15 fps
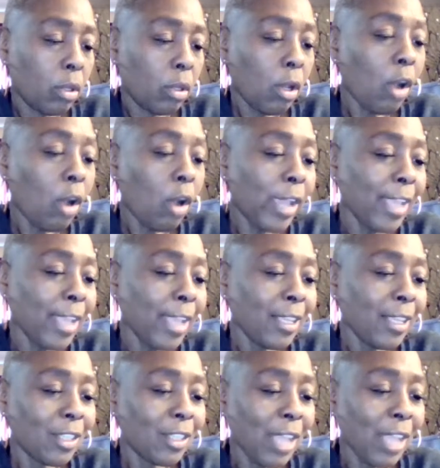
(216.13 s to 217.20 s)
Okay,
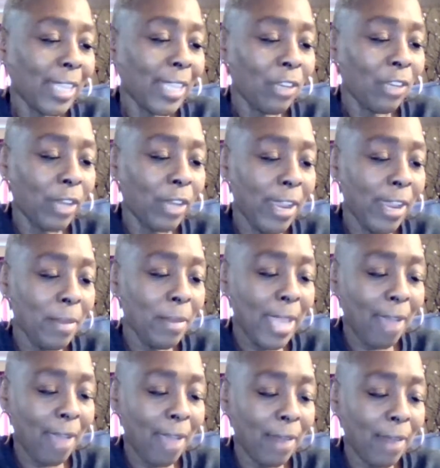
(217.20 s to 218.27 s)
so I think you can hear me
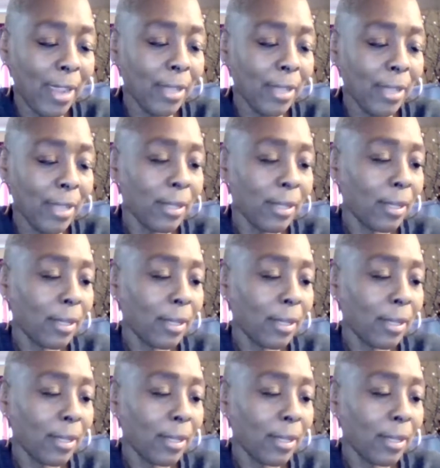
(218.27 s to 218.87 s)
now, right?